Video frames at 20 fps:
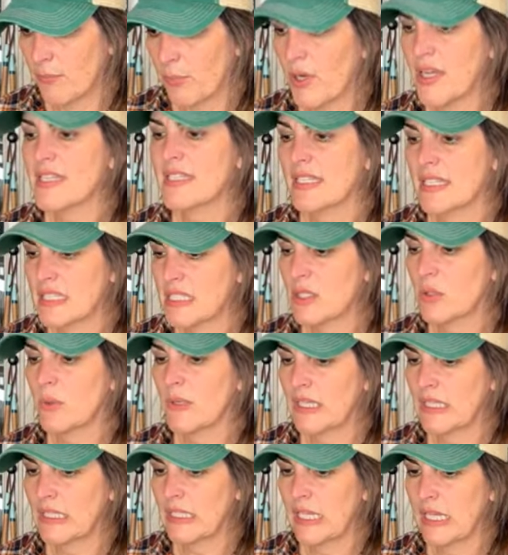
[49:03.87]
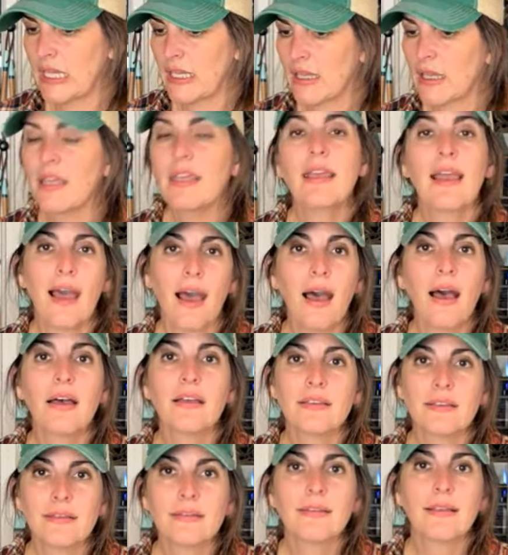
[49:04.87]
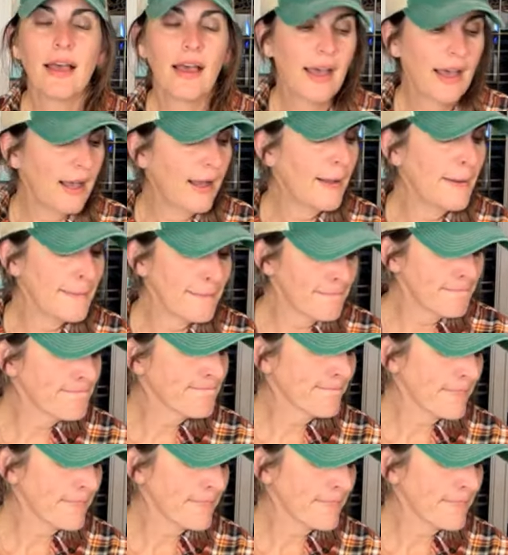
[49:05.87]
bracelets quickly. Yeah, um,